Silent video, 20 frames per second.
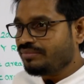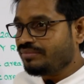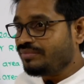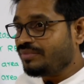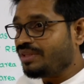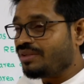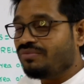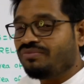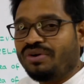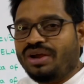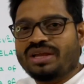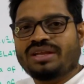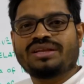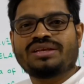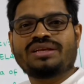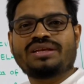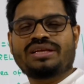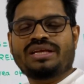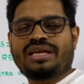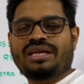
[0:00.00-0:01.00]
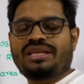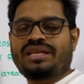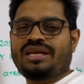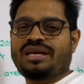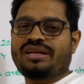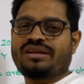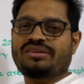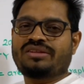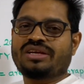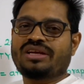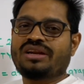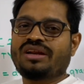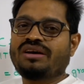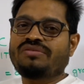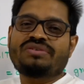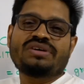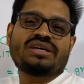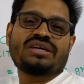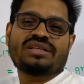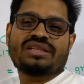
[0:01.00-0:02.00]
Fine, area under the graph,
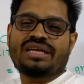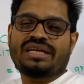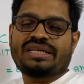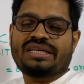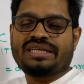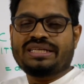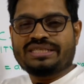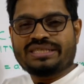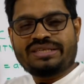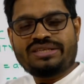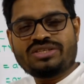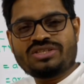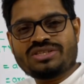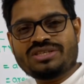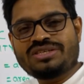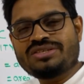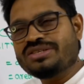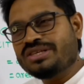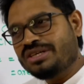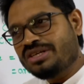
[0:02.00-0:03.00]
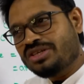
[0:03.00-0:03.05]
that is the distance.